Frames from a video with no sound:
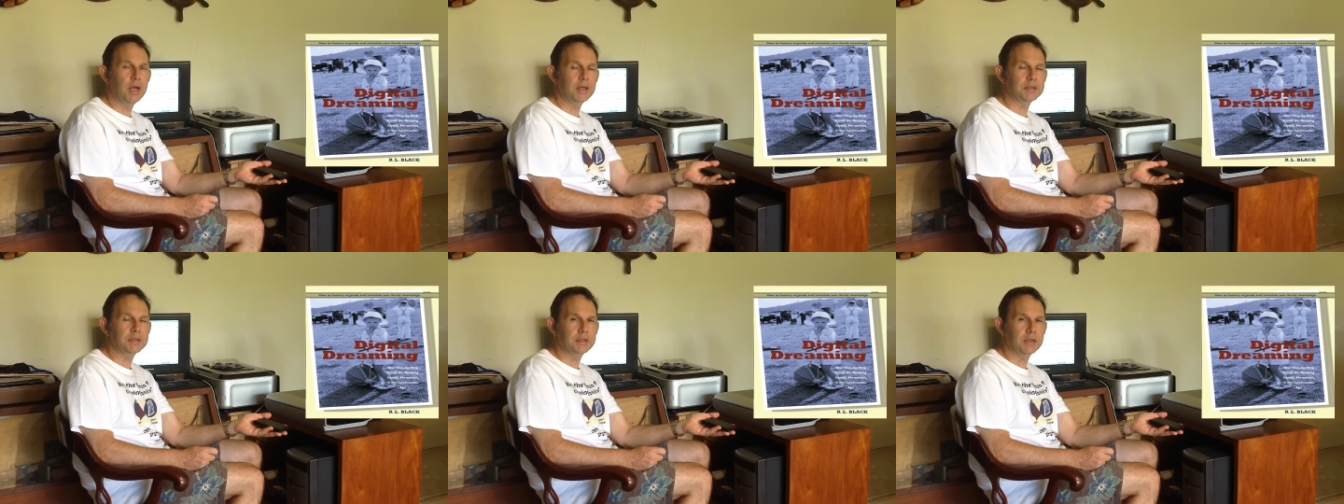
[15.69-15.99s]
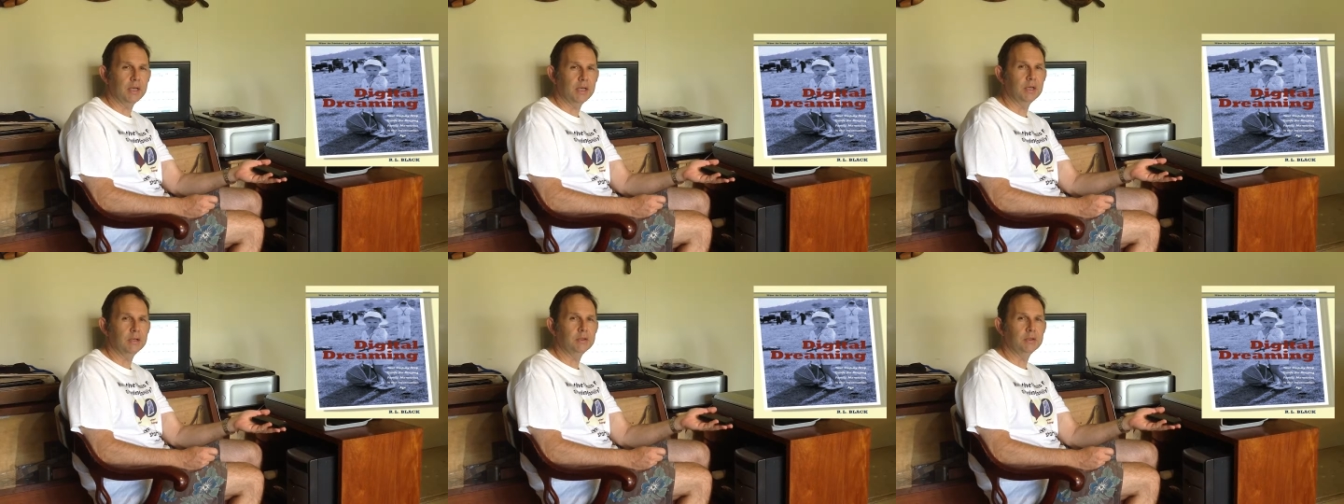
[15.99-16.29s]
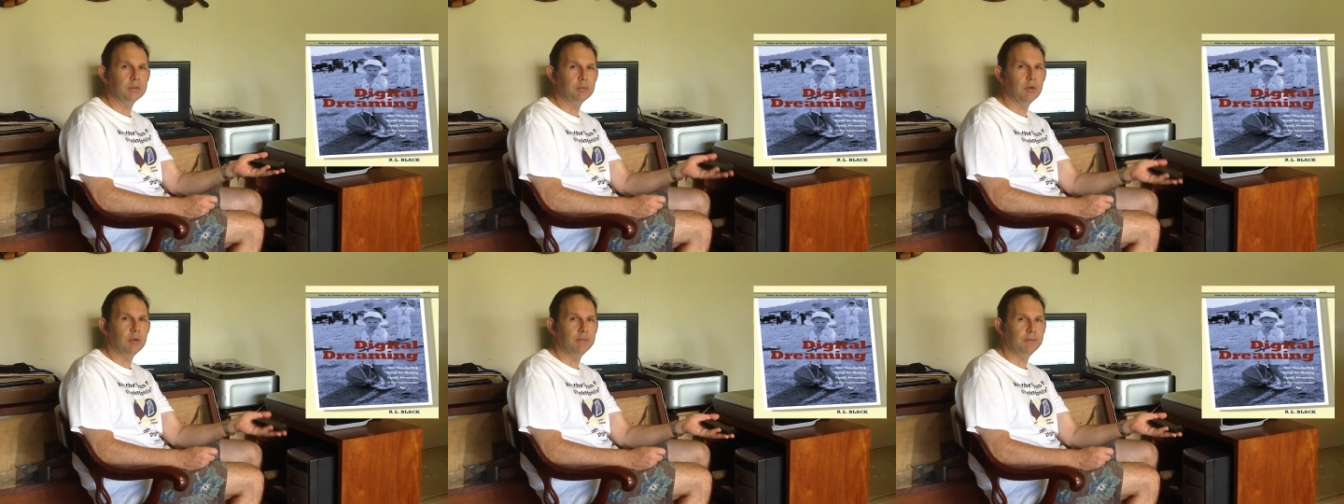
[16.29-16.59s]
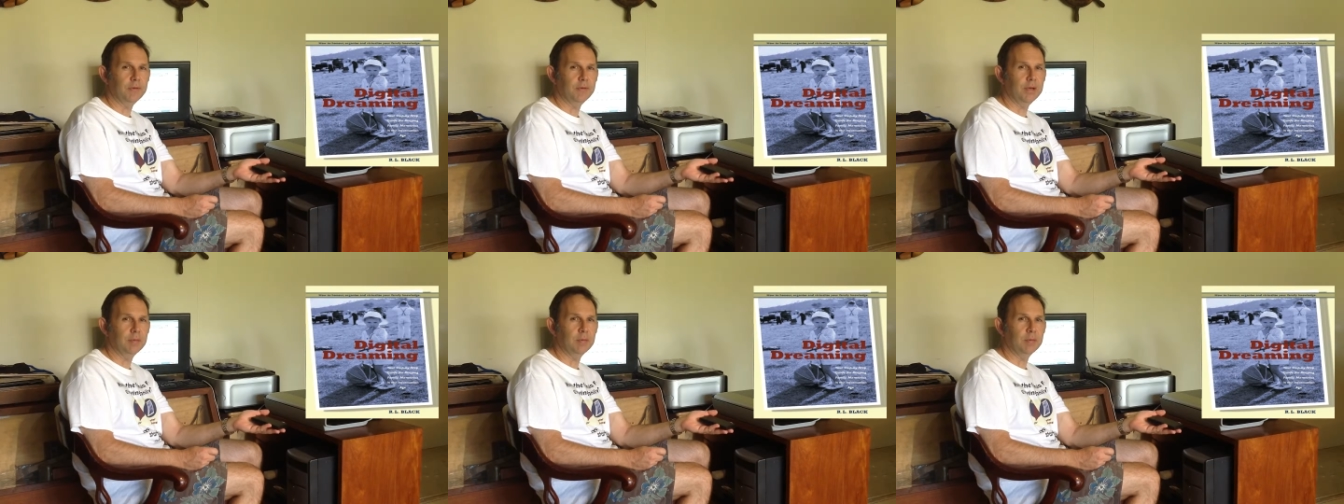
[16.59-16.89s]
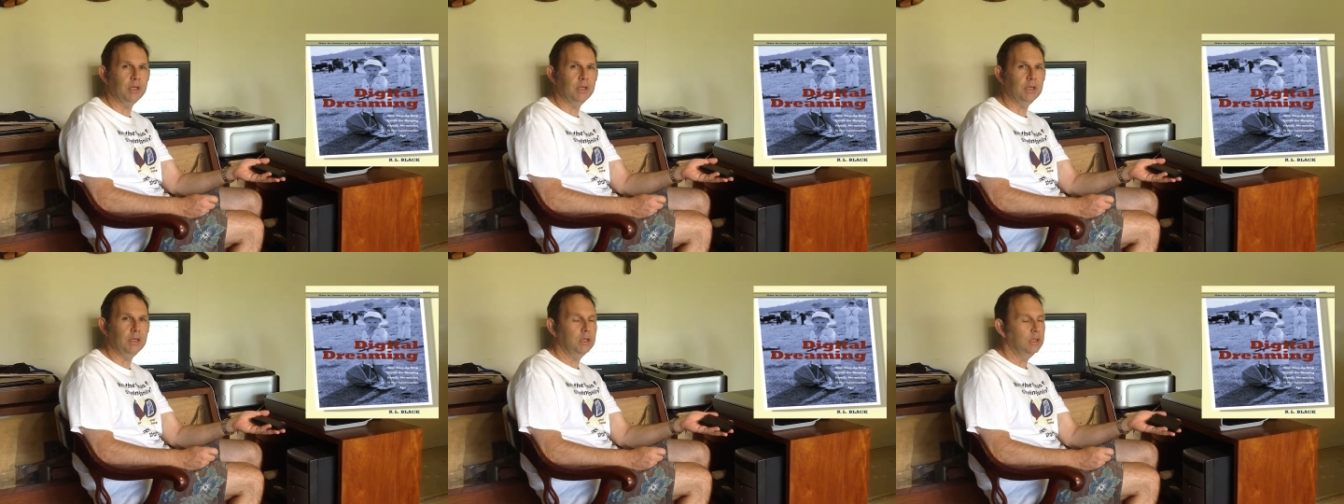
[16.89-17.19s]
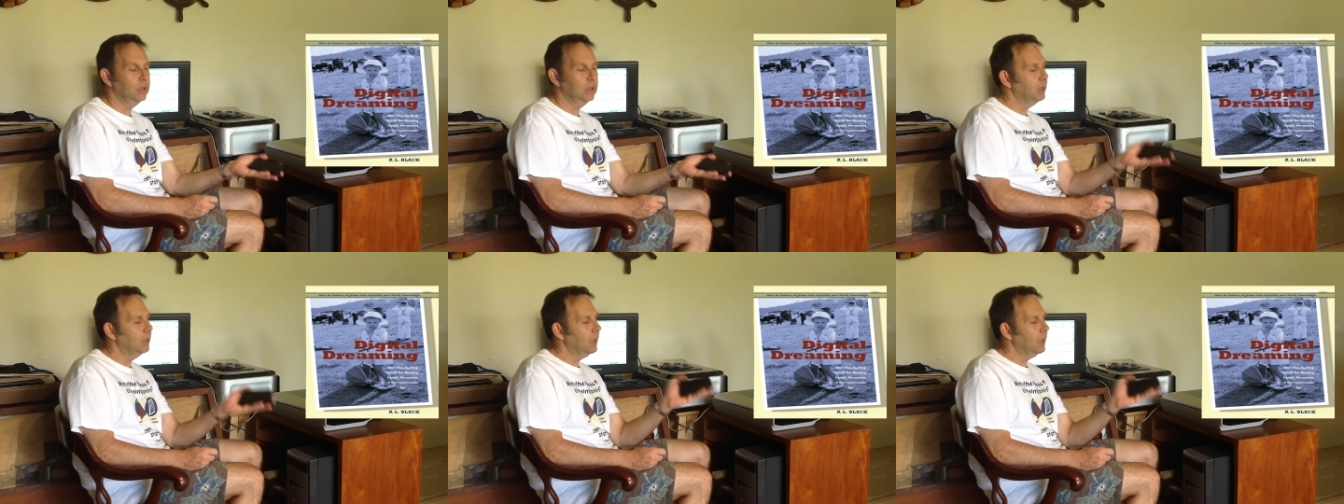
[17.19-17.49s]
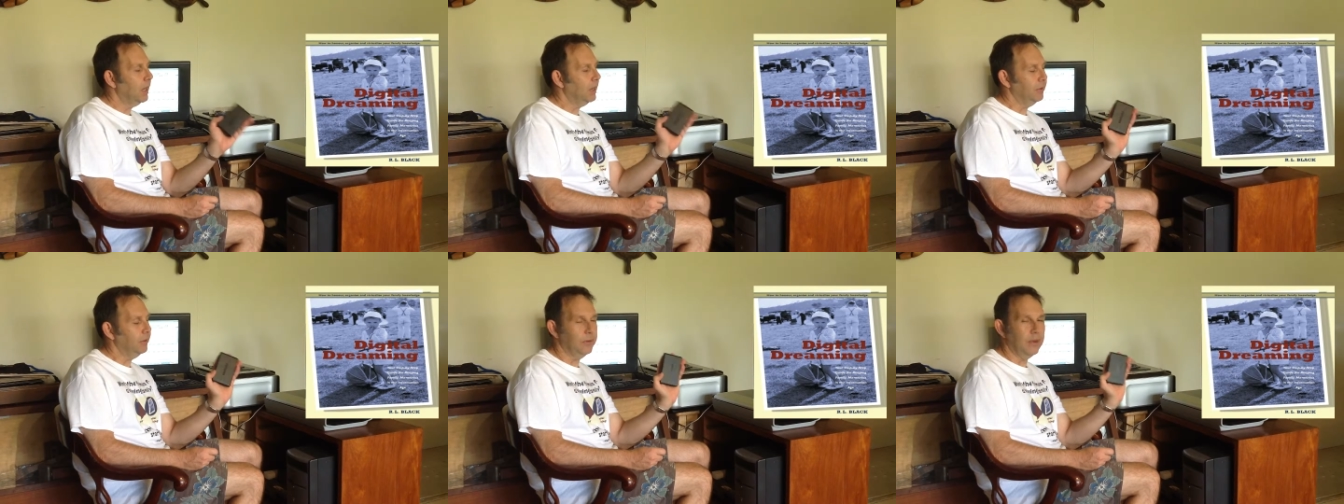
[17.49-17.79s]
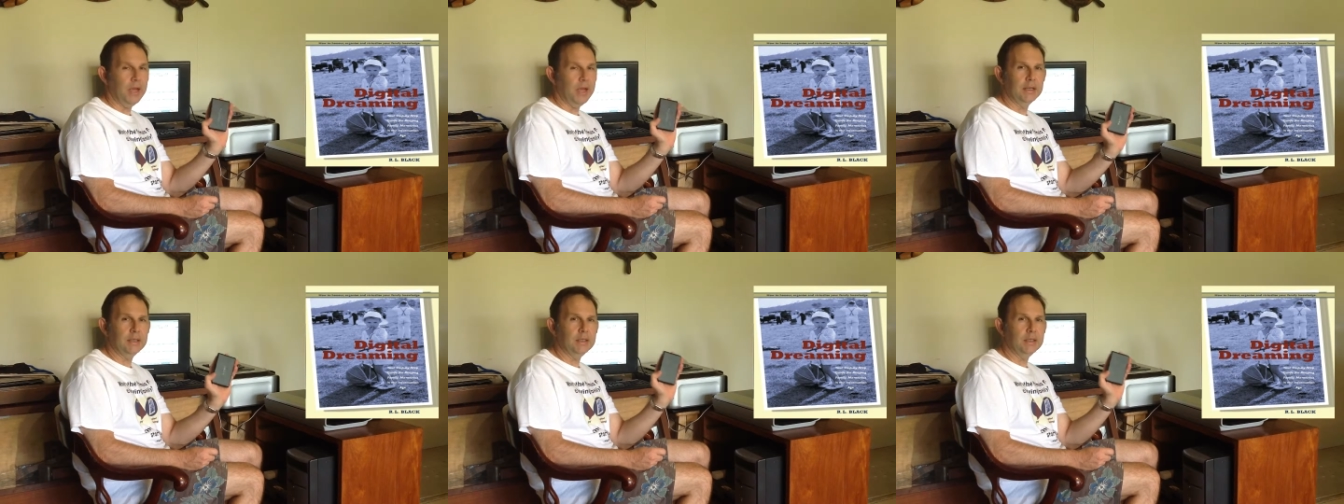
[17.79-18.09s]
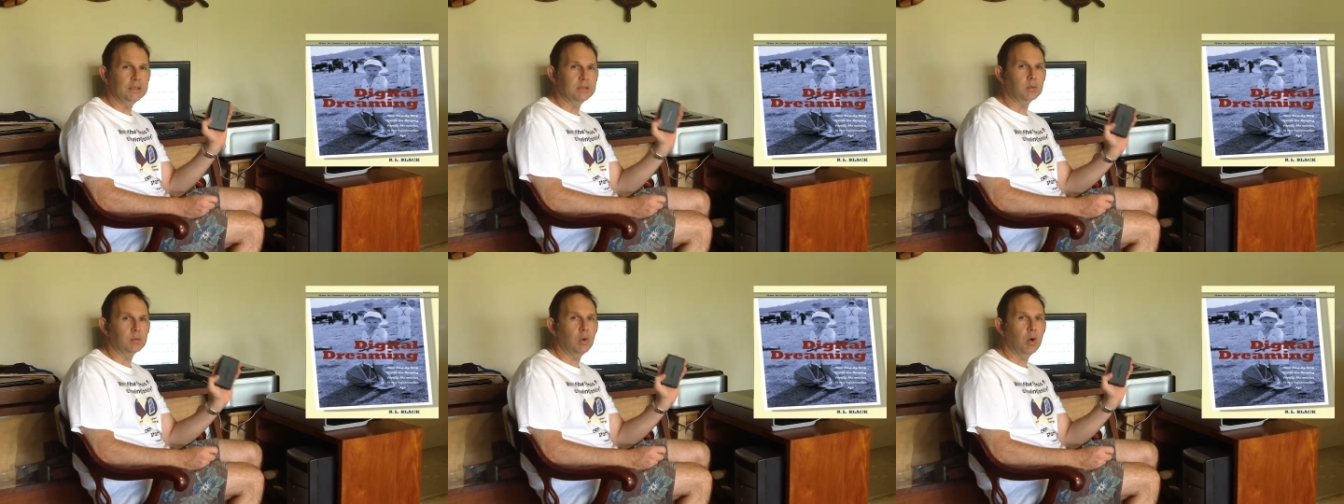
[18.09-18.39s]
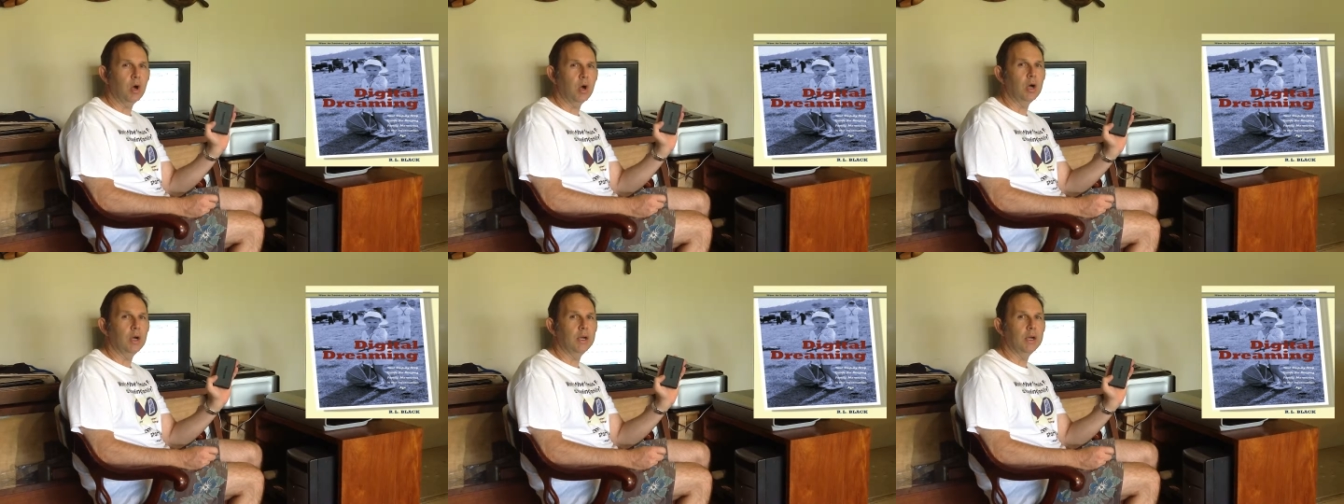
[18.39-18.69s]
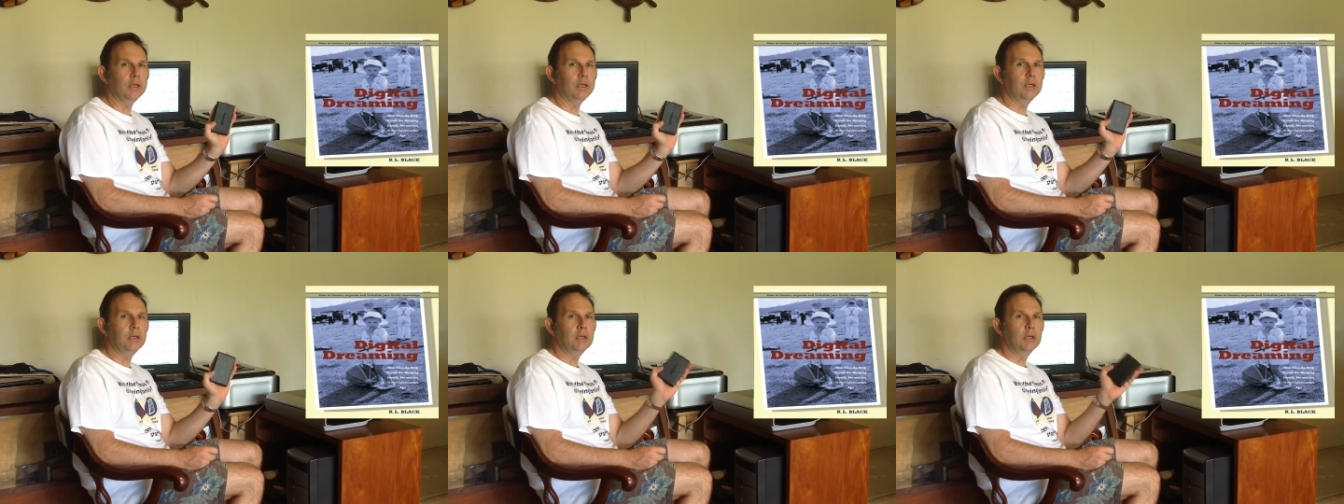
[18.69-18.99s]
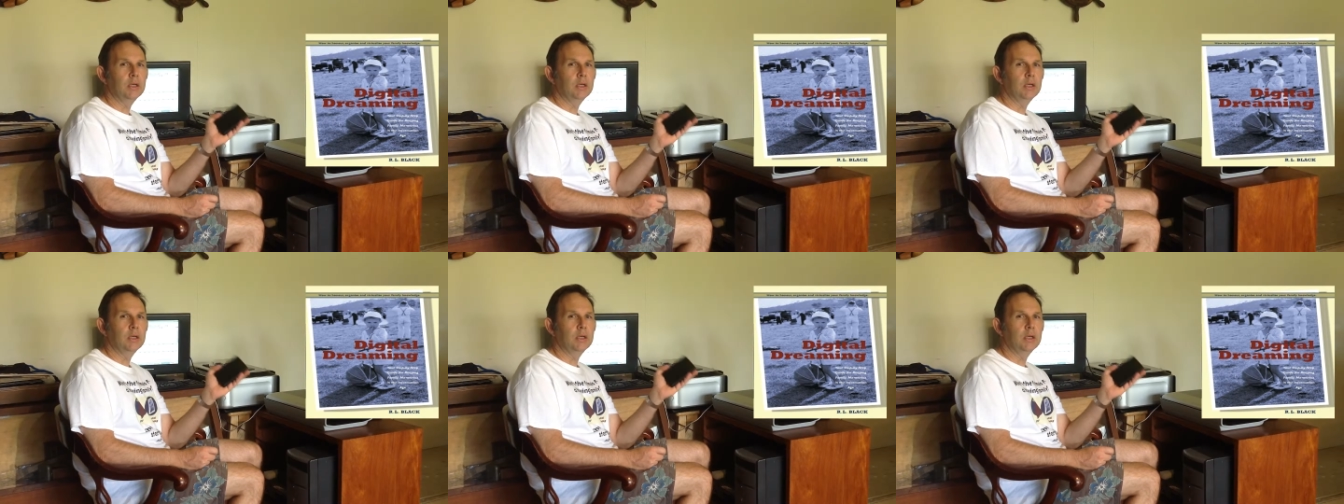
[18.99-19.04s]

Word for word: pass down to my family, and that is why